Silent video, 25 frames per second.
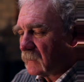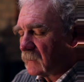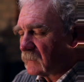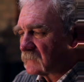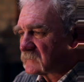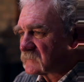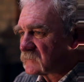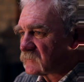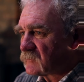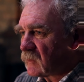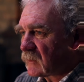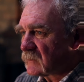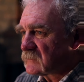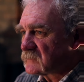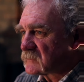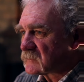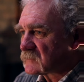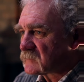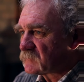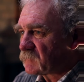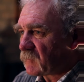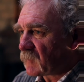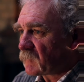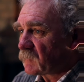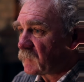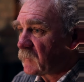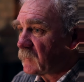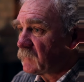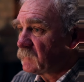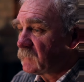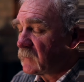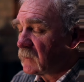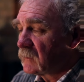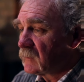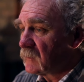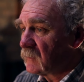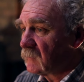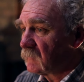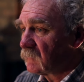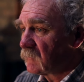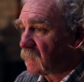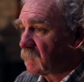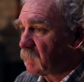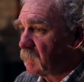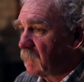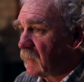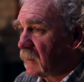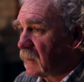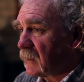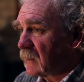It stretches for 1,500
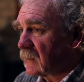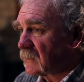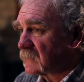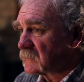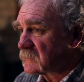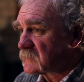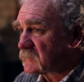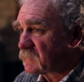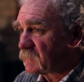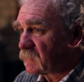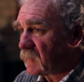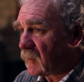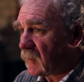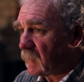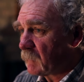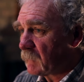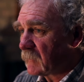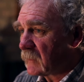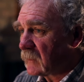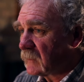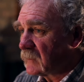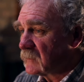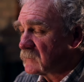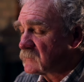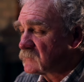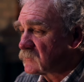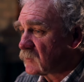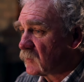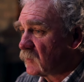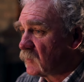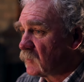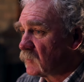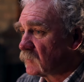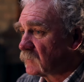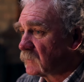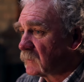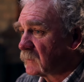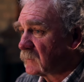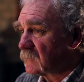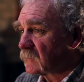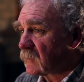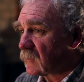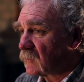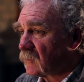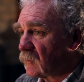miles from Inishowen in the